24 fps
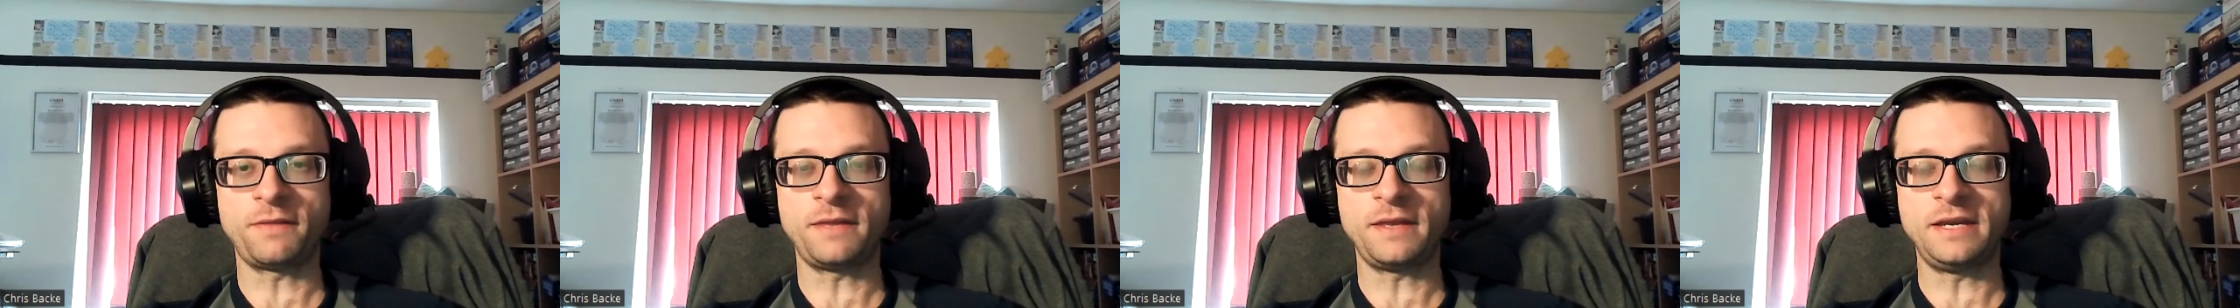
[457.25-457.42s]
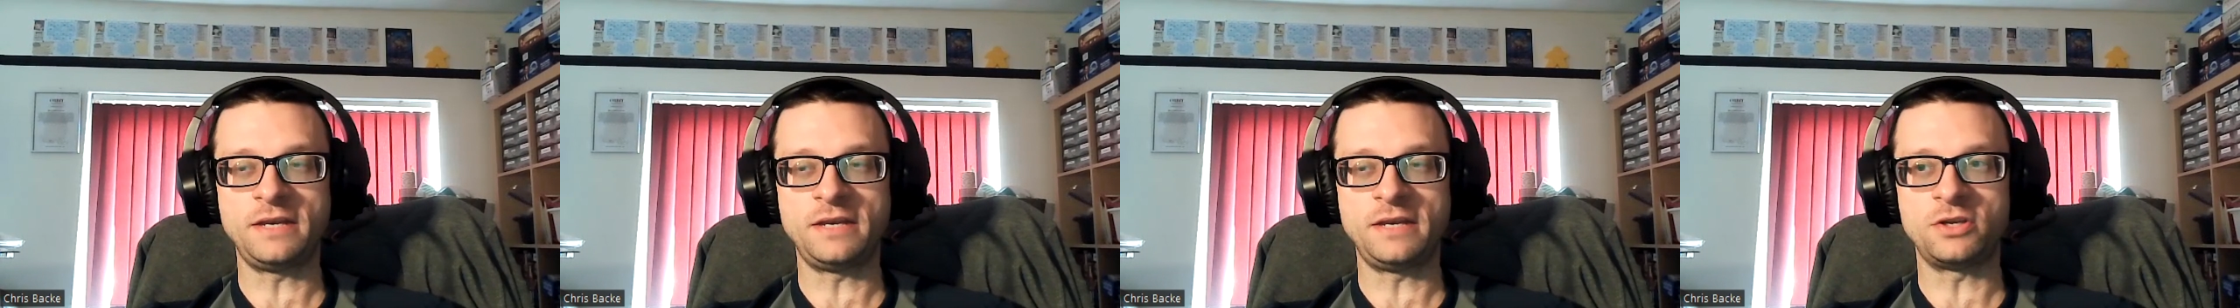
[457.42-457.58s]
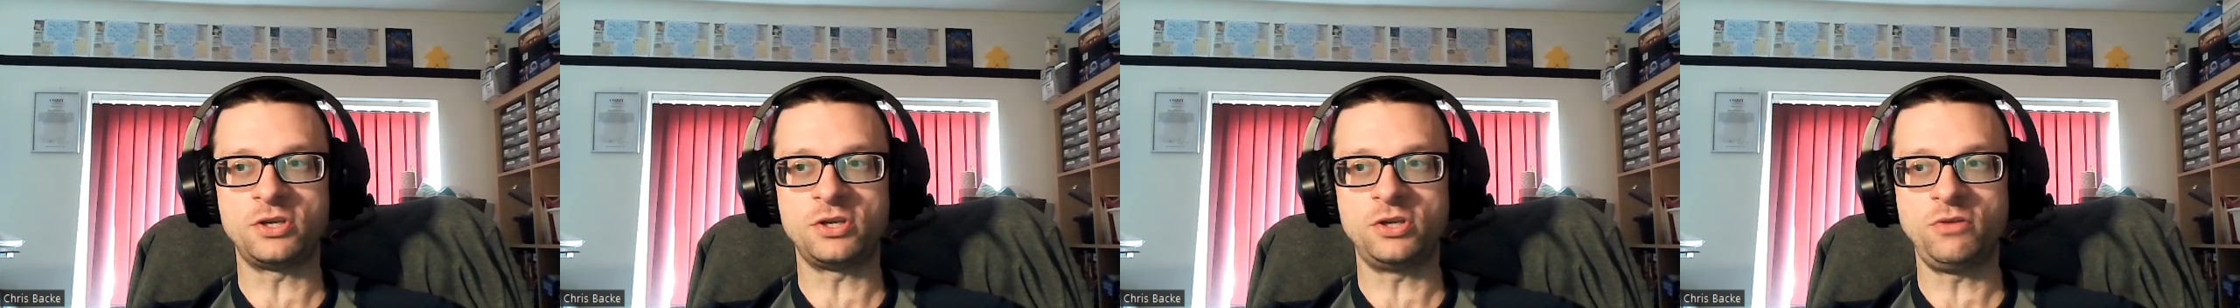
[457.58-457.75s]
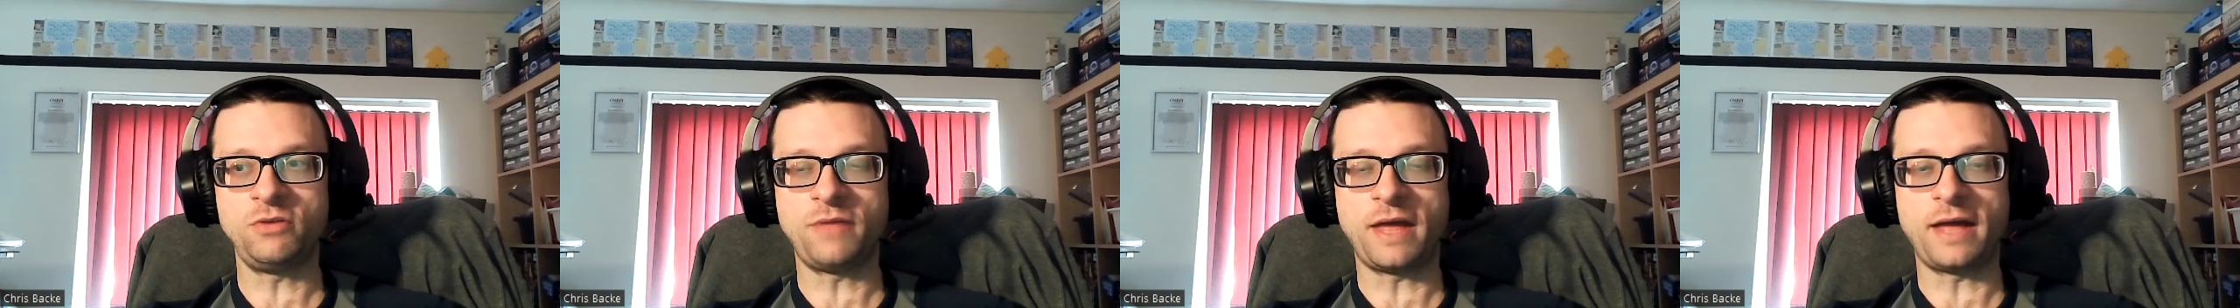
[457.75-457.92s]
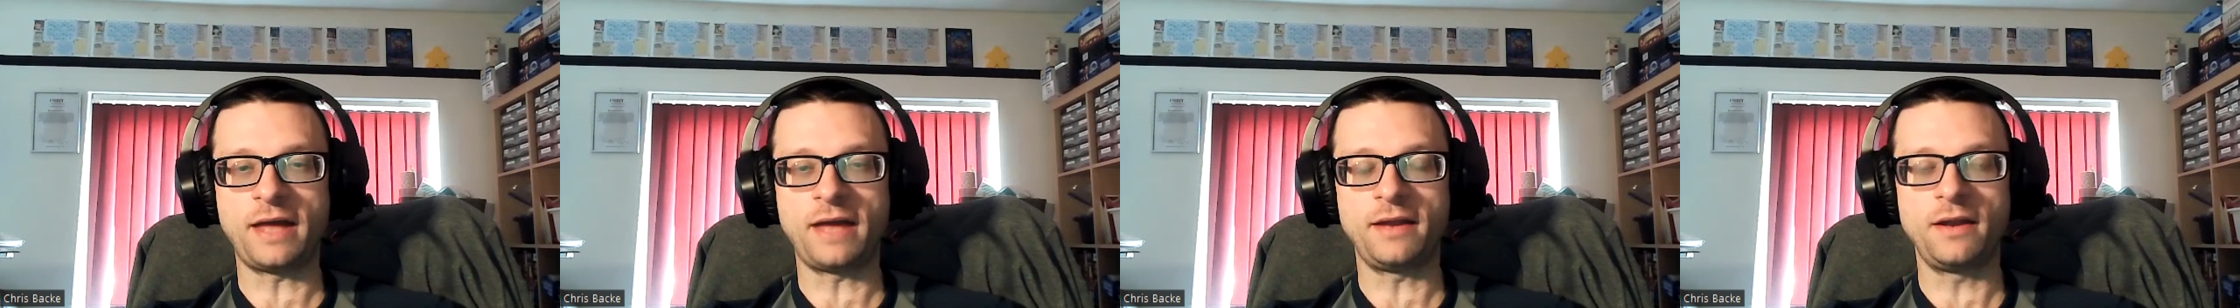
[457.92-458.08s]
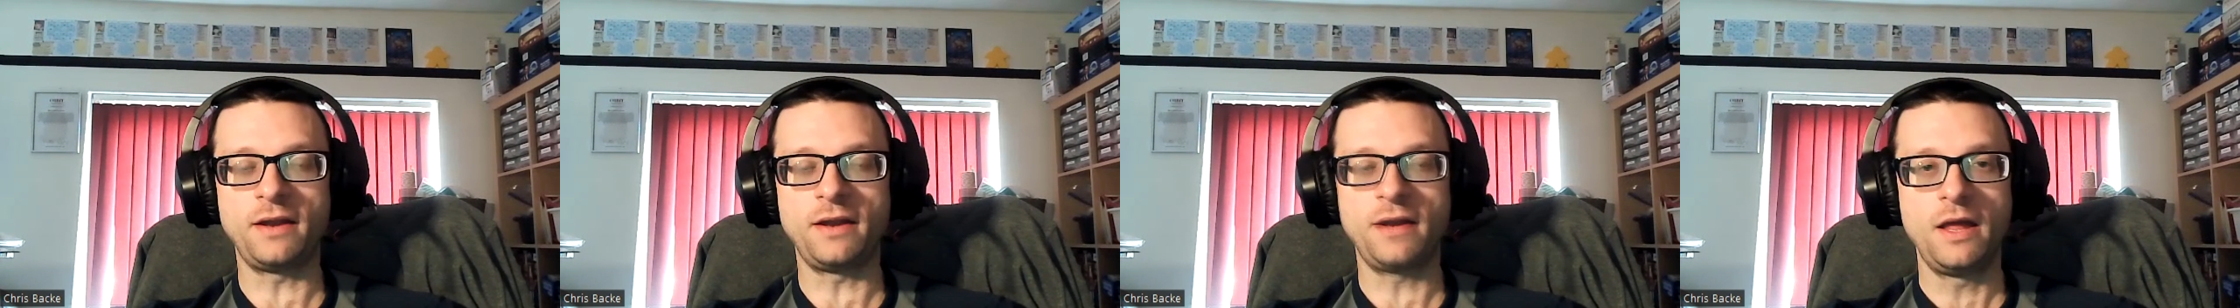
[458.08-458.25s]
they need to do
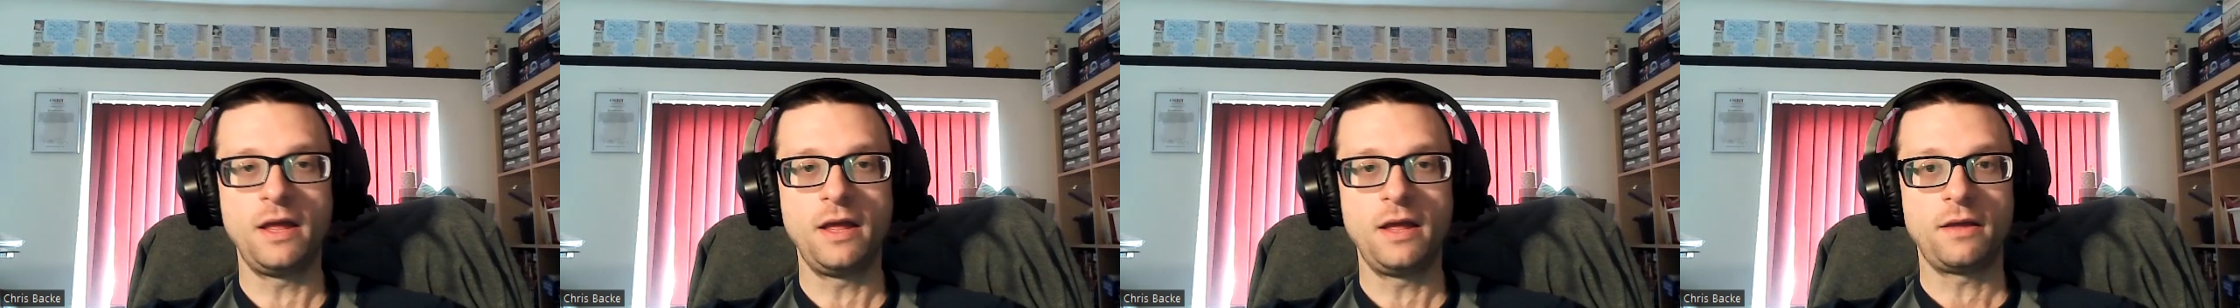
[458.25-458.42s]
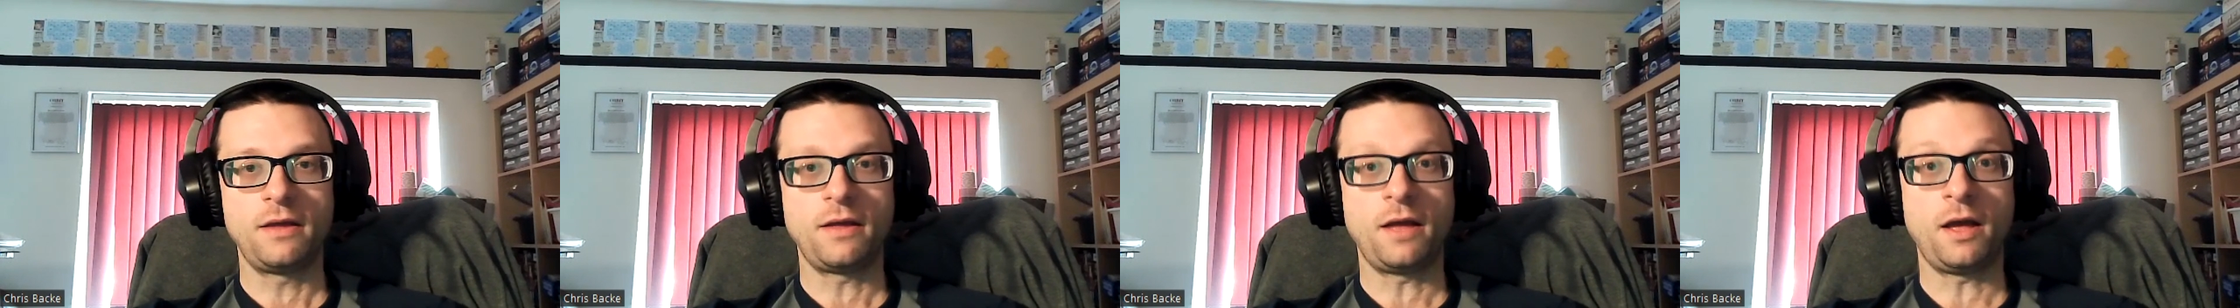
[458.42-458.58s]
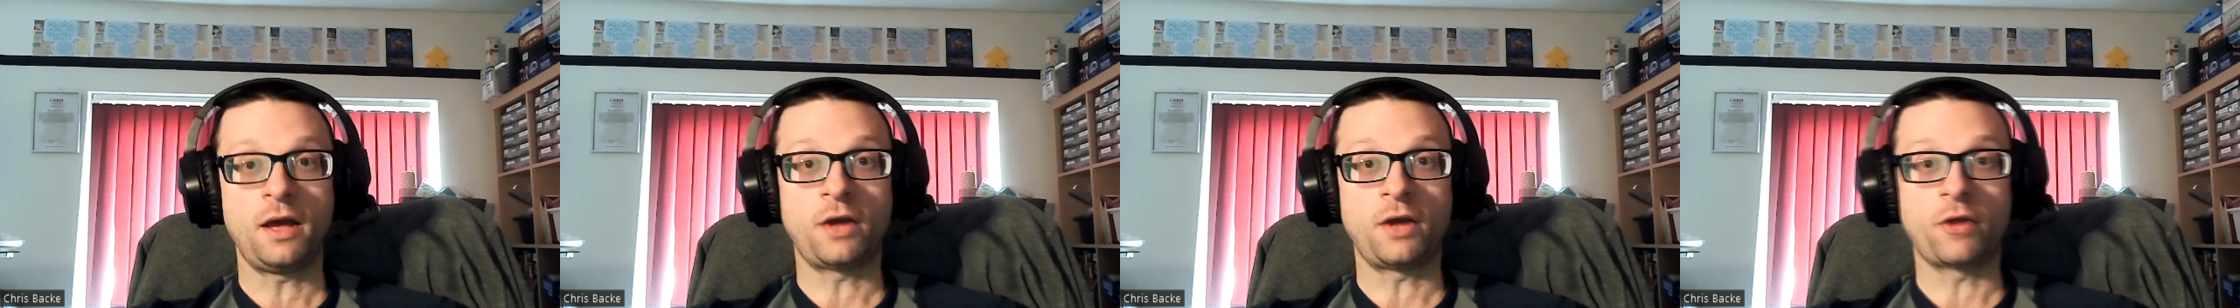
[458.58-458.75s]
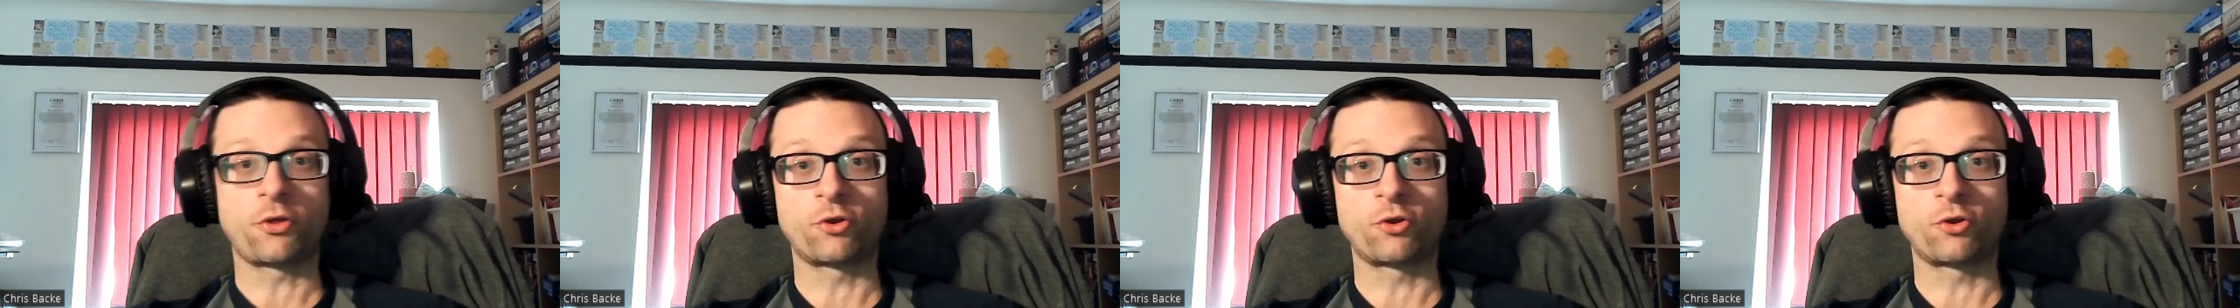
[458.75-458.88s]
that.